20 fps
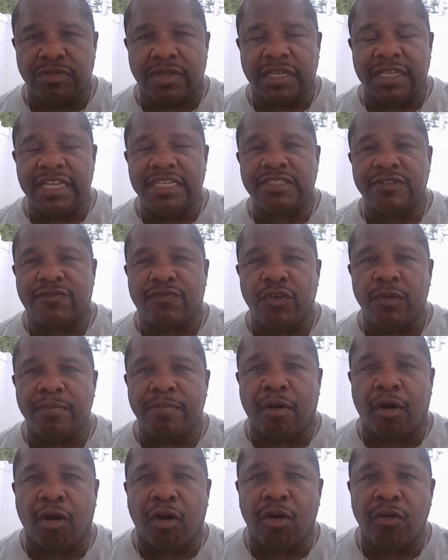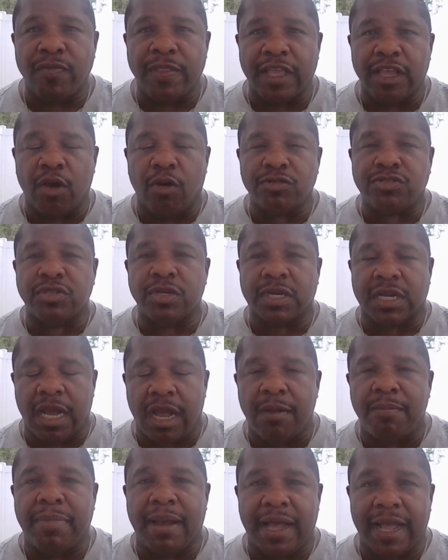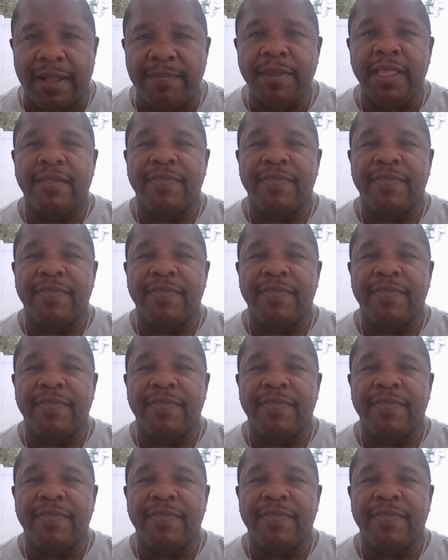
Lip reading: collegiate football, they go to a combine,